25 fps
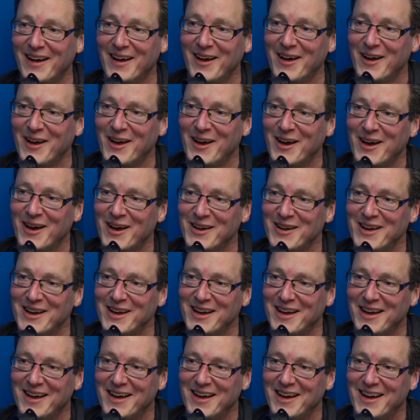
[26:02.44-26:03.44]
They've got Le
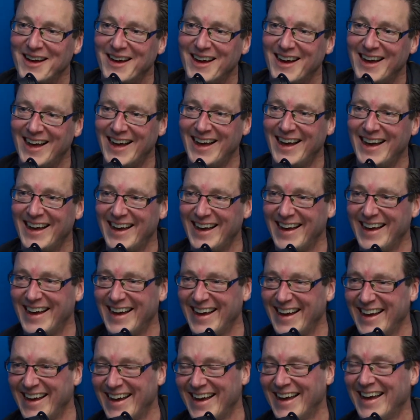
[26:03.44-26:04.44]
Boucher, Le
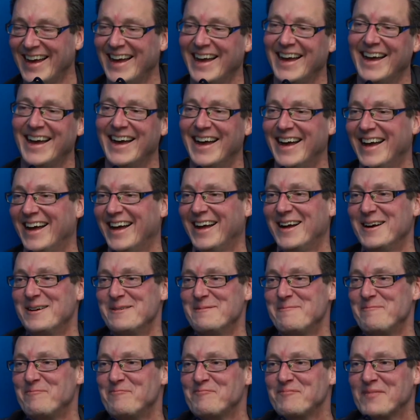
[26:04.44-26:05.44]
Boulanger, et Le
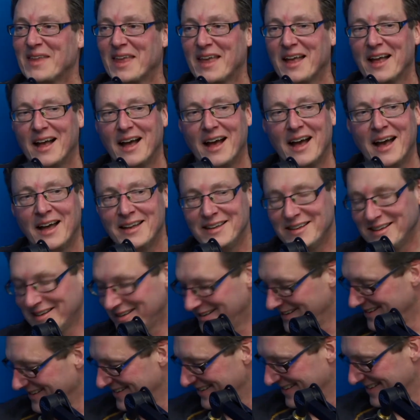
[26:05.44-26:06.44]
Pâtissier. And
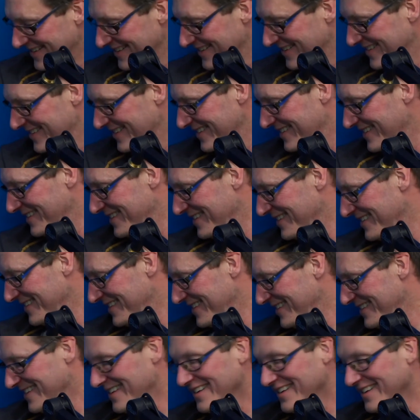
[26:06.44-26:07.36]
Paolo the fisherman.